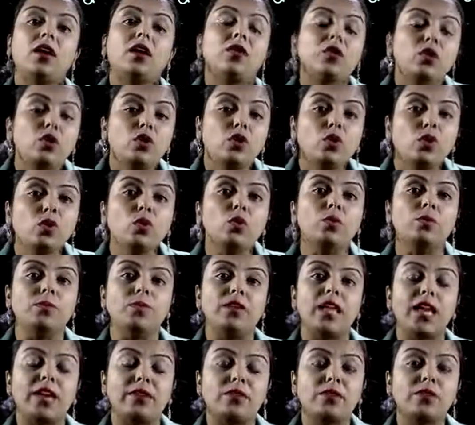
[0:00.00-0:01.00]
loom
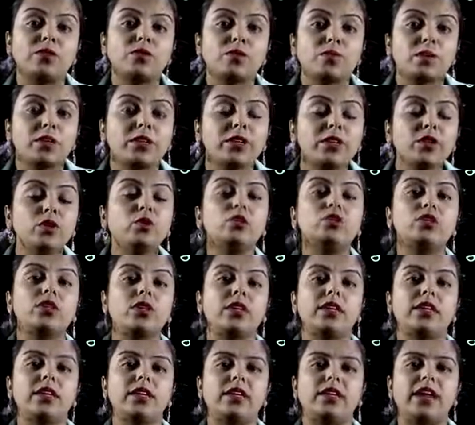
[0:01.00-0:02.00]
that was produced
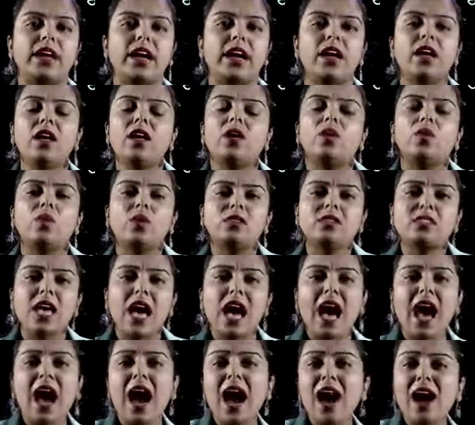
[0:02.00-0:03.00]
in India was
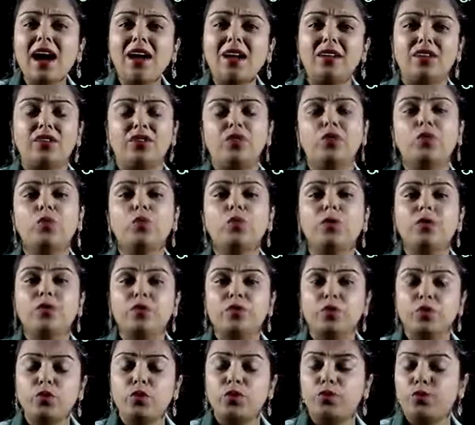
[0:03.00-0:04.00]
hard to
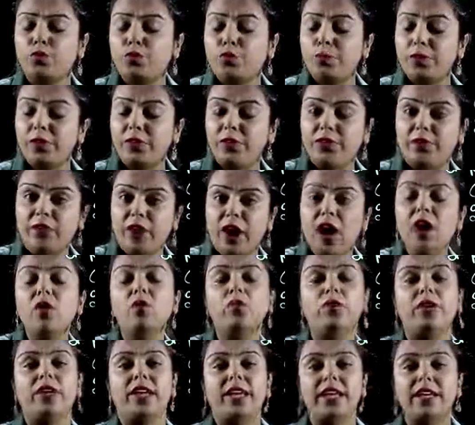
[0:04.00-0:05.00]
be
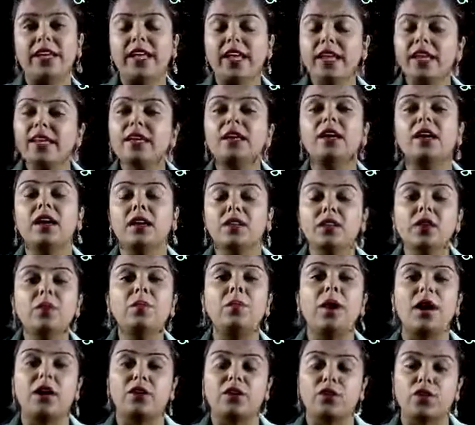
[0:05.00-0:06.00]
found in any other
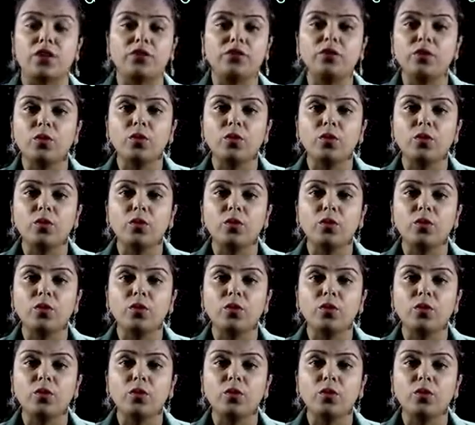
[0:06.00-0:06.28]
part of the